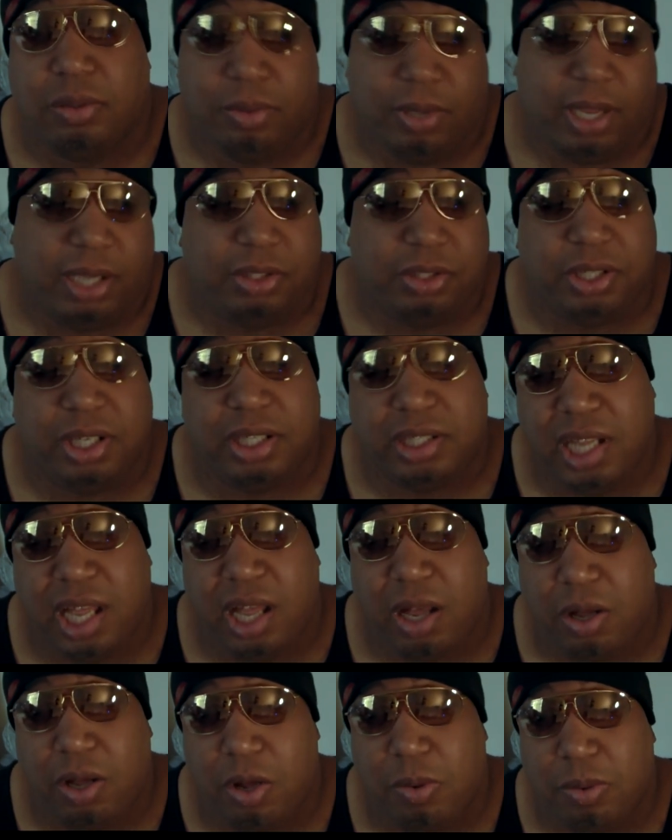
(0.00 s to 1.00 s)
Well, as you can
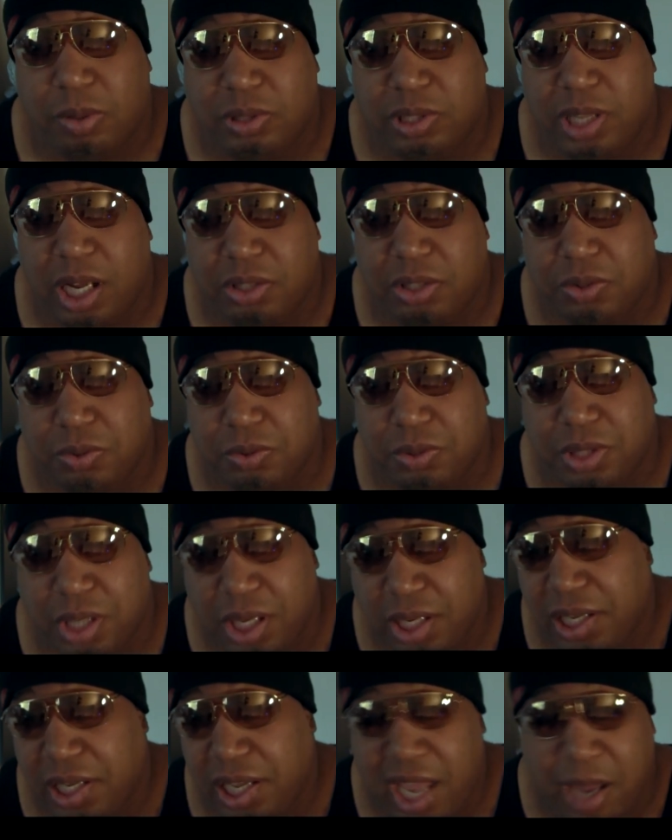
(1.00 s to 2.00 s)
tell, homosexuals
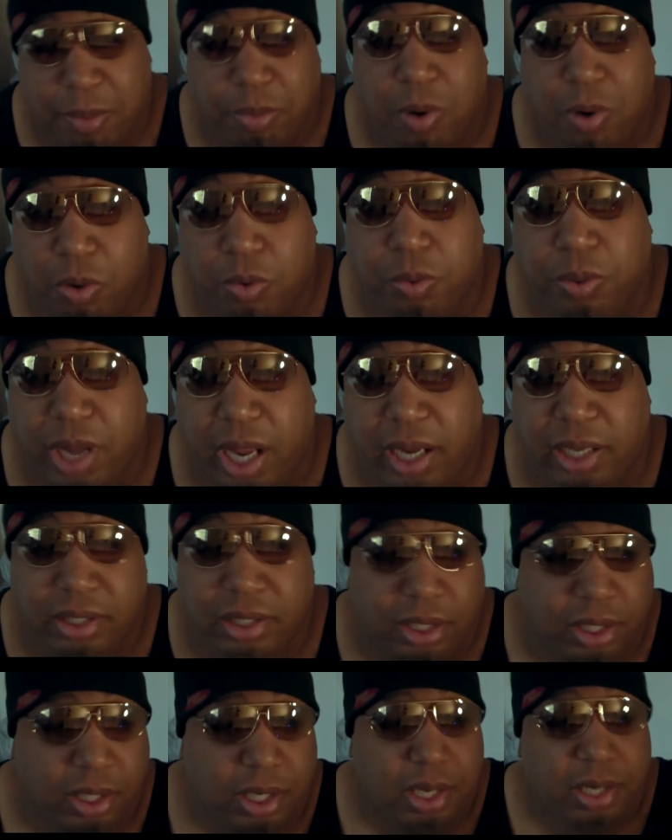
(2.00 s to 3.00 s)
can't
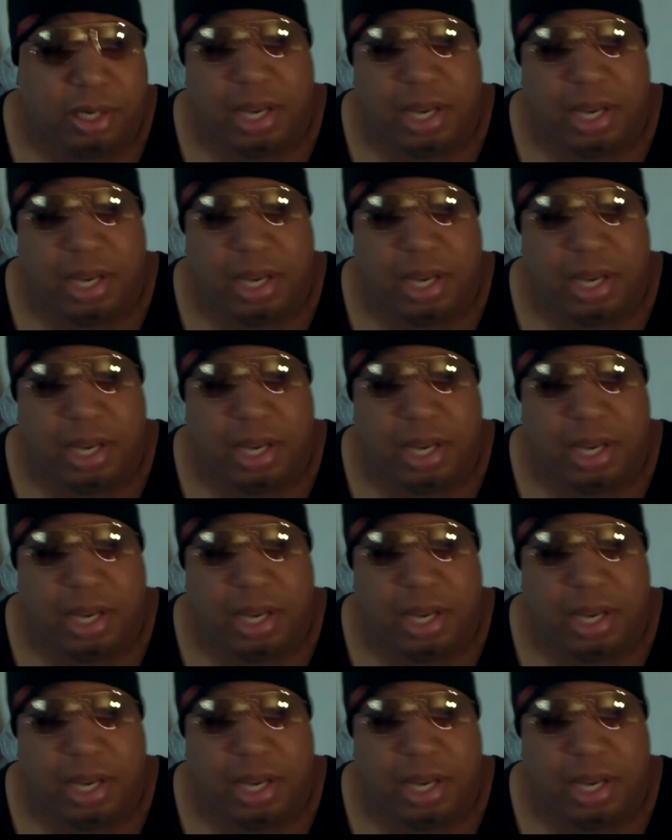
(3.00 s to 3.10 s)
procreate.